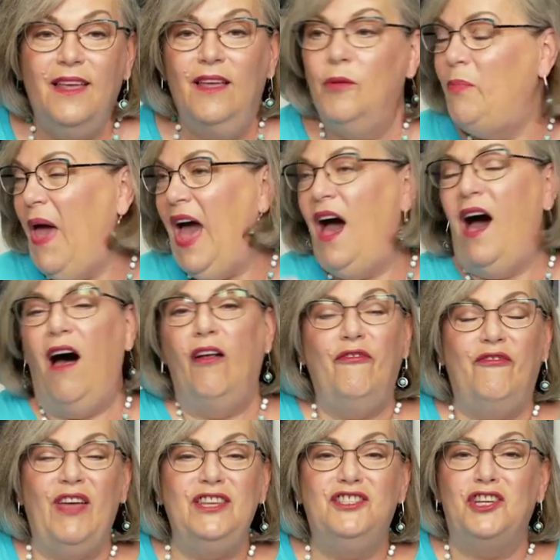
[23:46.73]
Powell,
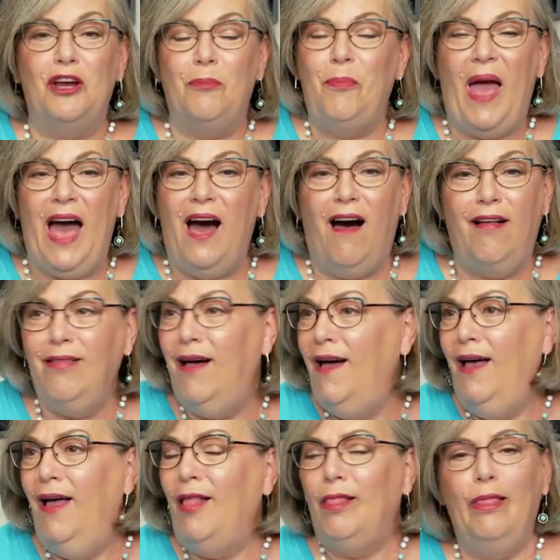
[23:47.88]
Fed Chair Powell,
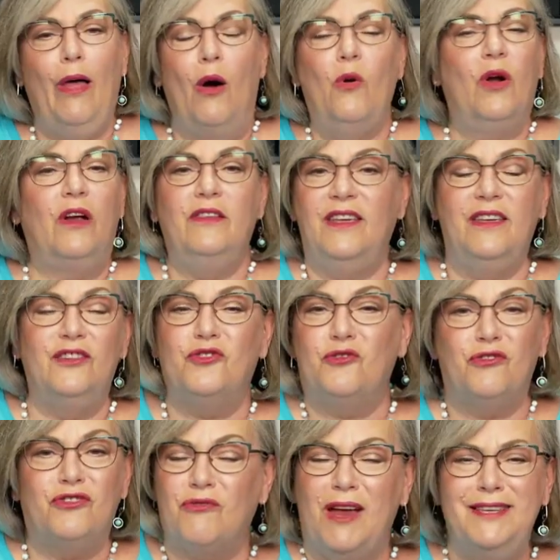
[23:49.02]
lowered the
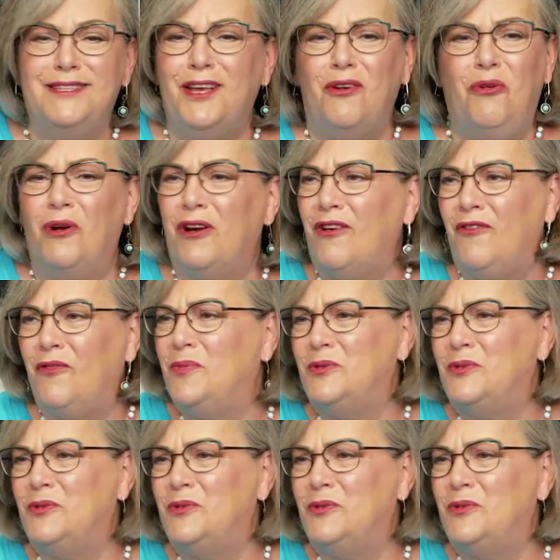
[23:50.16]
interest rates a quarter of a